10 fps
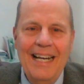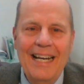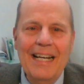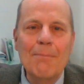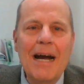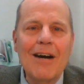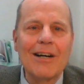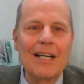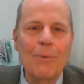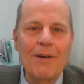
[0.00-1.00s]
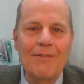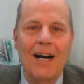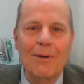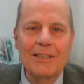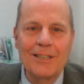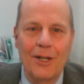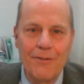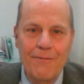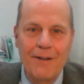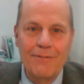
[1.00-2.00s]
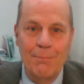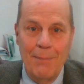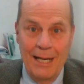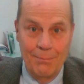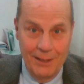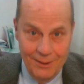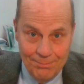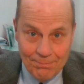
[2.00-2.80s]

in America, we've got what's called the Fifth Amendment,